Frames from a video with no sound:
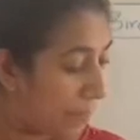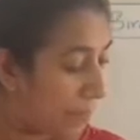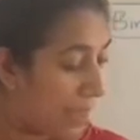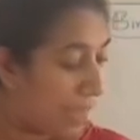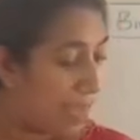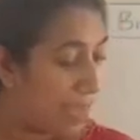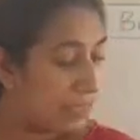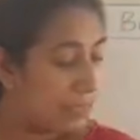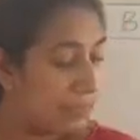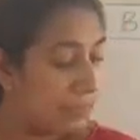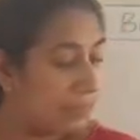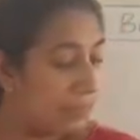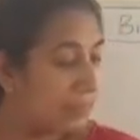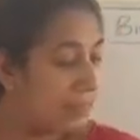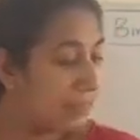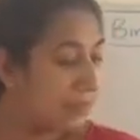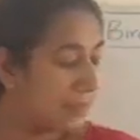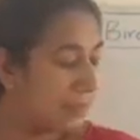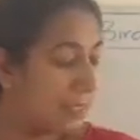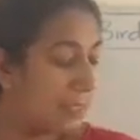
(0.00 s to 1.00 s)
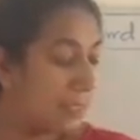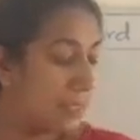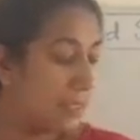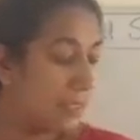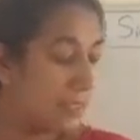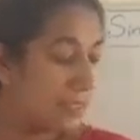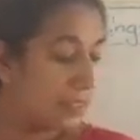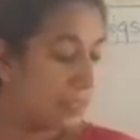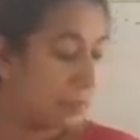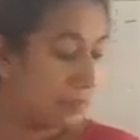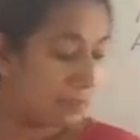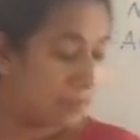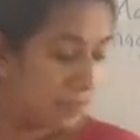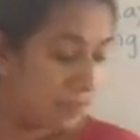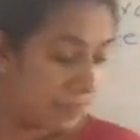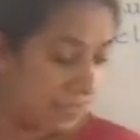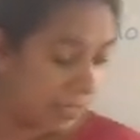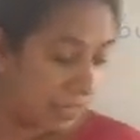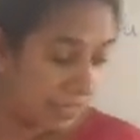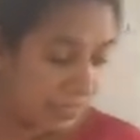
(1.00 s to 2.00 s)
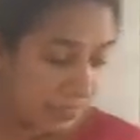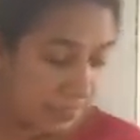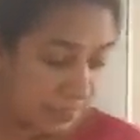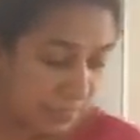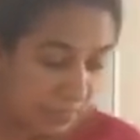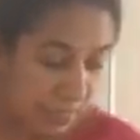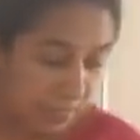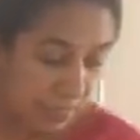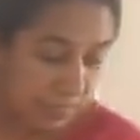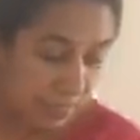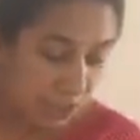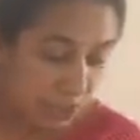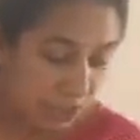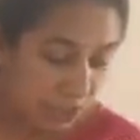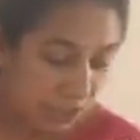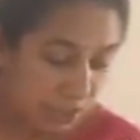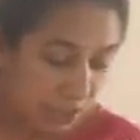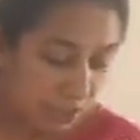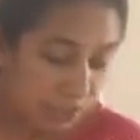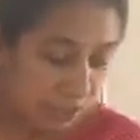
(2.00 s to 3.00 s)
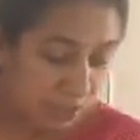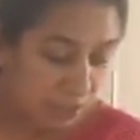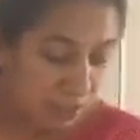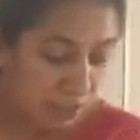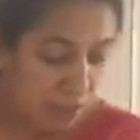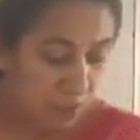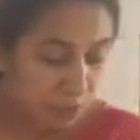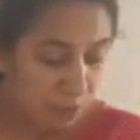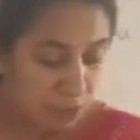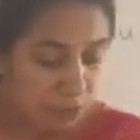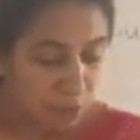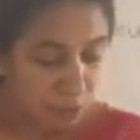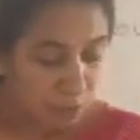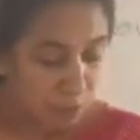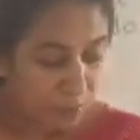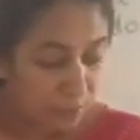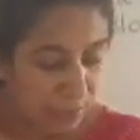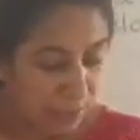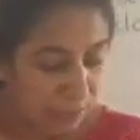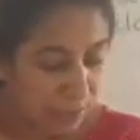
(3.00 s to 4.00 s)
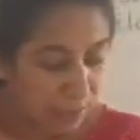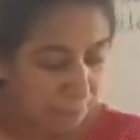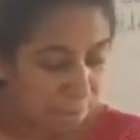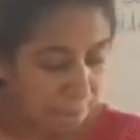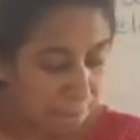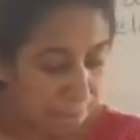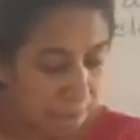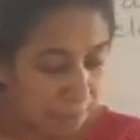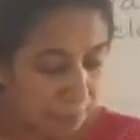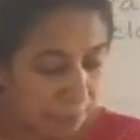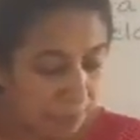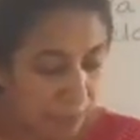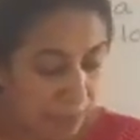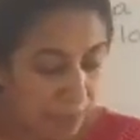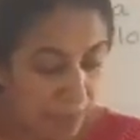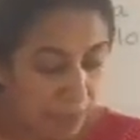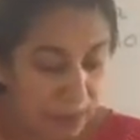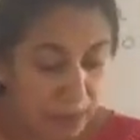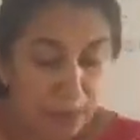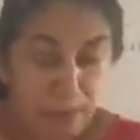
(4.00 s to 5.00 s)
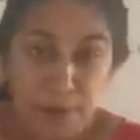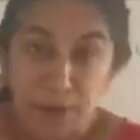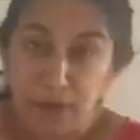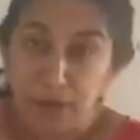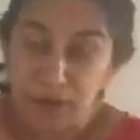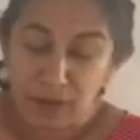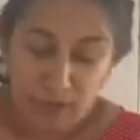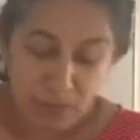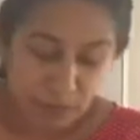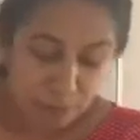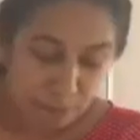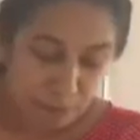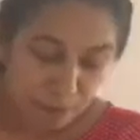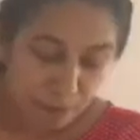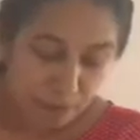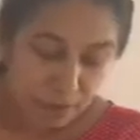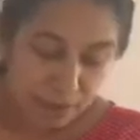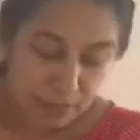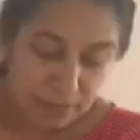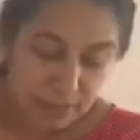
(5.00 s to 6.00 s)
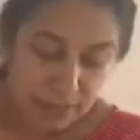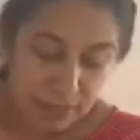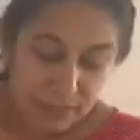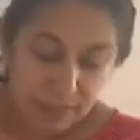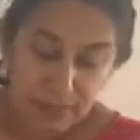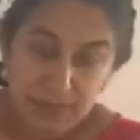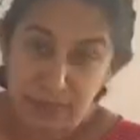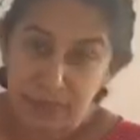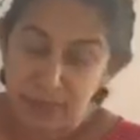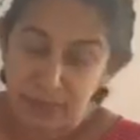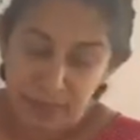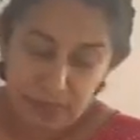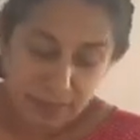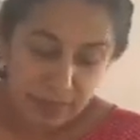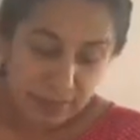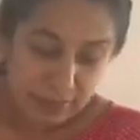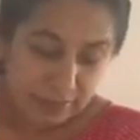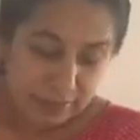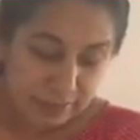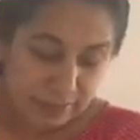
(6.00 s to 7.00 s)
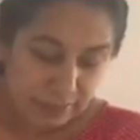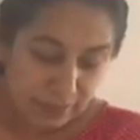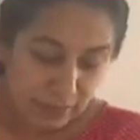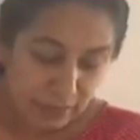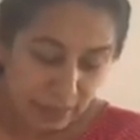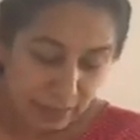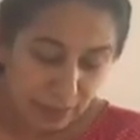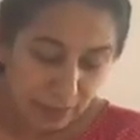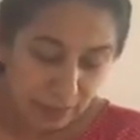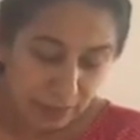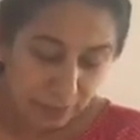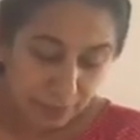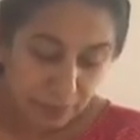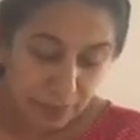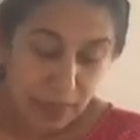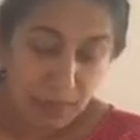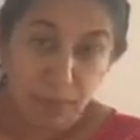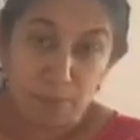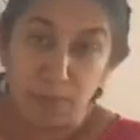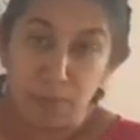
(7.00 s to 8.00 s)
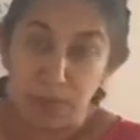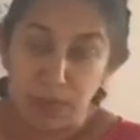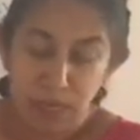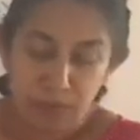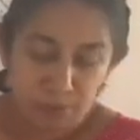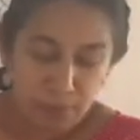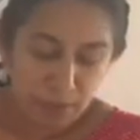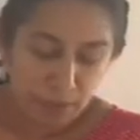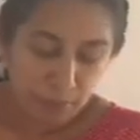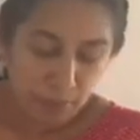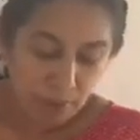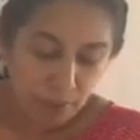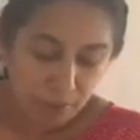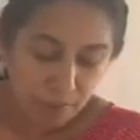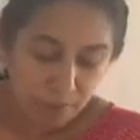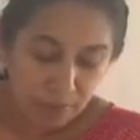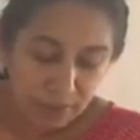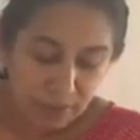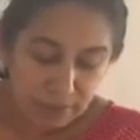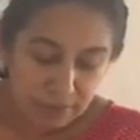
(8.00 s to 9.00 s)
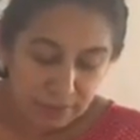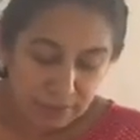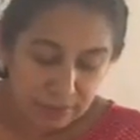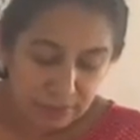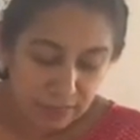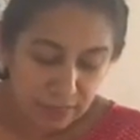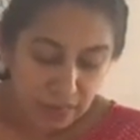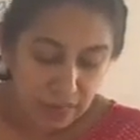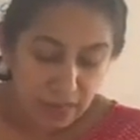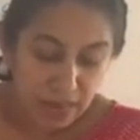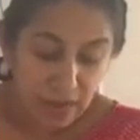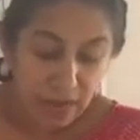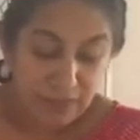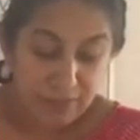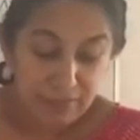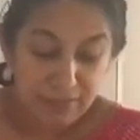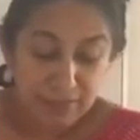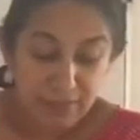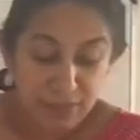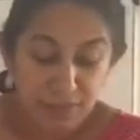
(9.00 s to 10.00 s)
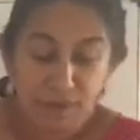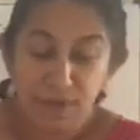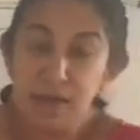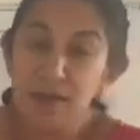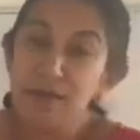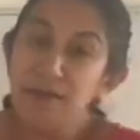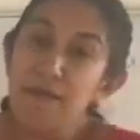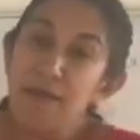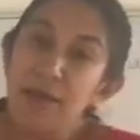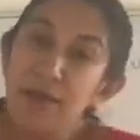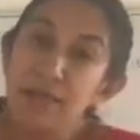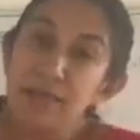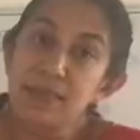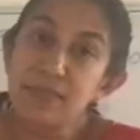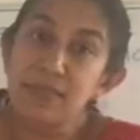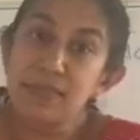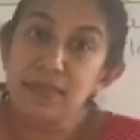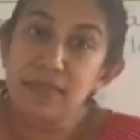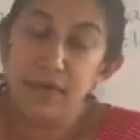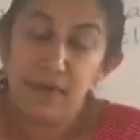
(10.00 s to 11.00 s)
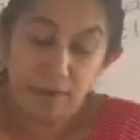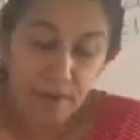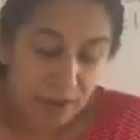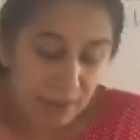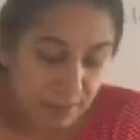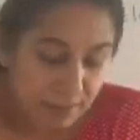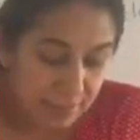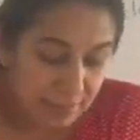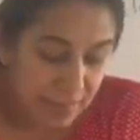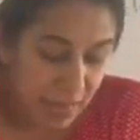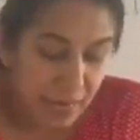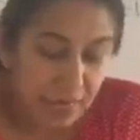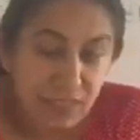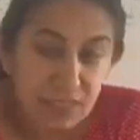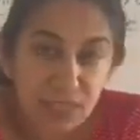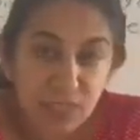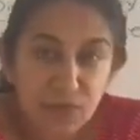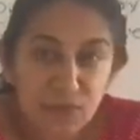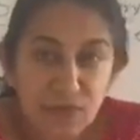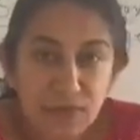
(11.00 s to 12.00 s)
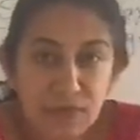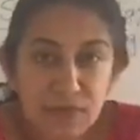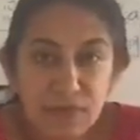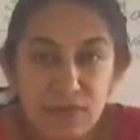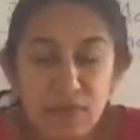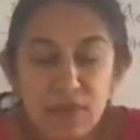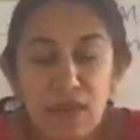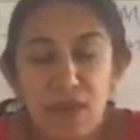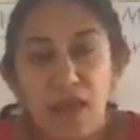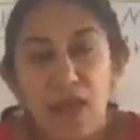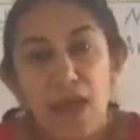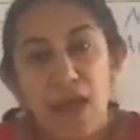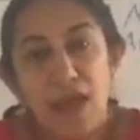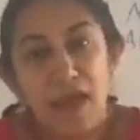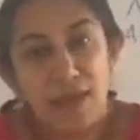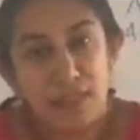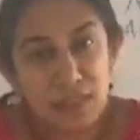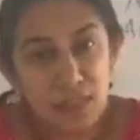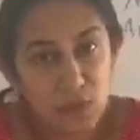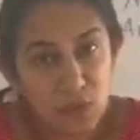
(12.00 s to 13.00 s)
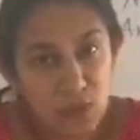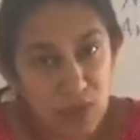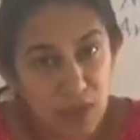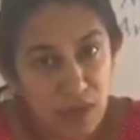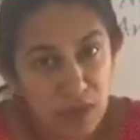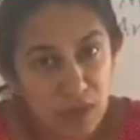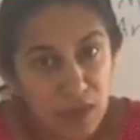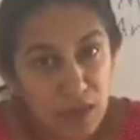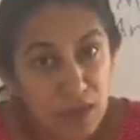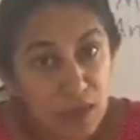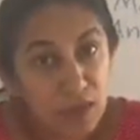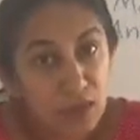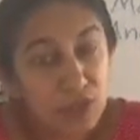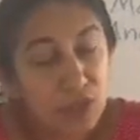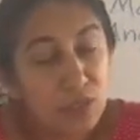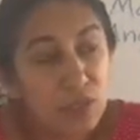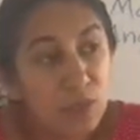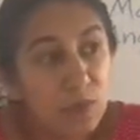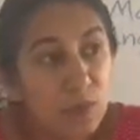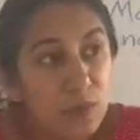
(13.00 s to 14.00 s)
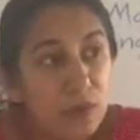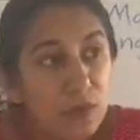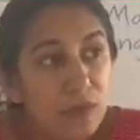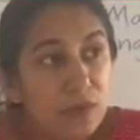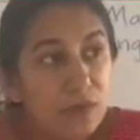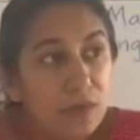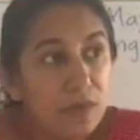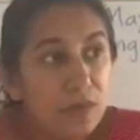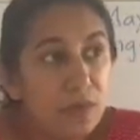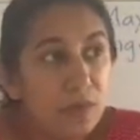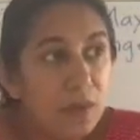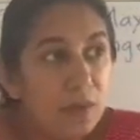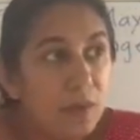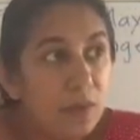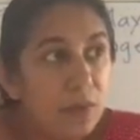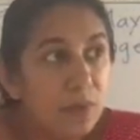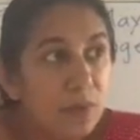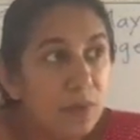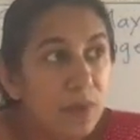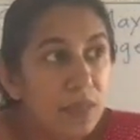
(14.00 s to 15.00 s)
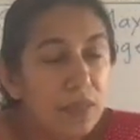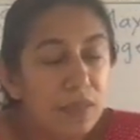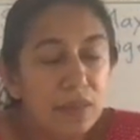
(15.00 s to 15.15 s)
as this script says, she turned out to be an American poetess, a singer, a memoirist, and a civil rights activist as well. She worked along with